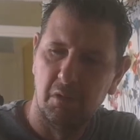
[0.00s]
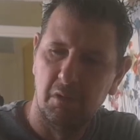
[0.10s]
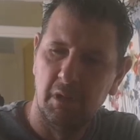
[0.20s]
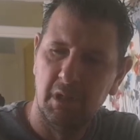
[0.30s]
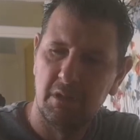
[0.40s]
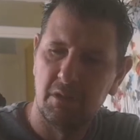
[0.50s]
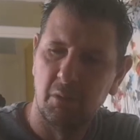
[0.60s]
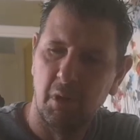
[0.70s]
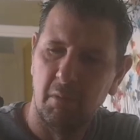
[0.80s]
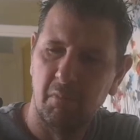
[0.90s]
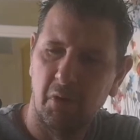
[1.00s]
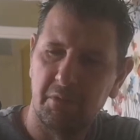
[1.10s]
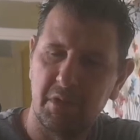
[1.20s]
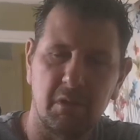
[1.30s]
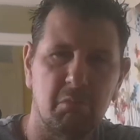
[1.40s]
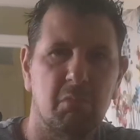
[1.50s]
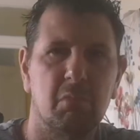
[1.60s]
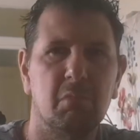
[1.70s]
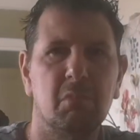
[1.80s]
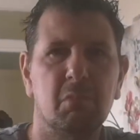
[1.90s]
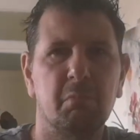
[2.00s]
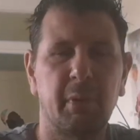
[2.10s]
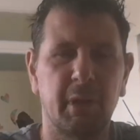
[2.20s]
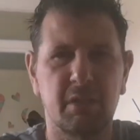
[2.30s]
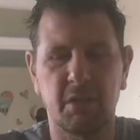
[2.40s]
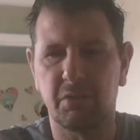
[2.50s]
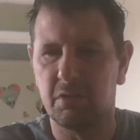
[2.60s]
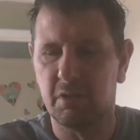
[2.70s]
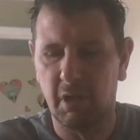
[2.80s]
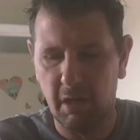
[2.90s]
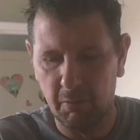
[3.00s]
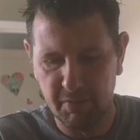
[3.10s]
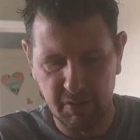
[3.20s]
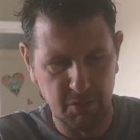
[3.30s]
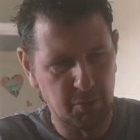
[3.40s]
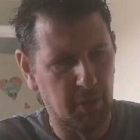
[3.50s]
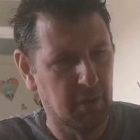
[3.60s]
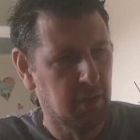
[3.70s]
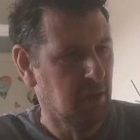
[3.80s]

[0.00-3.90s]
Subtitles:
you need to obviously pay attention to that obviously as well.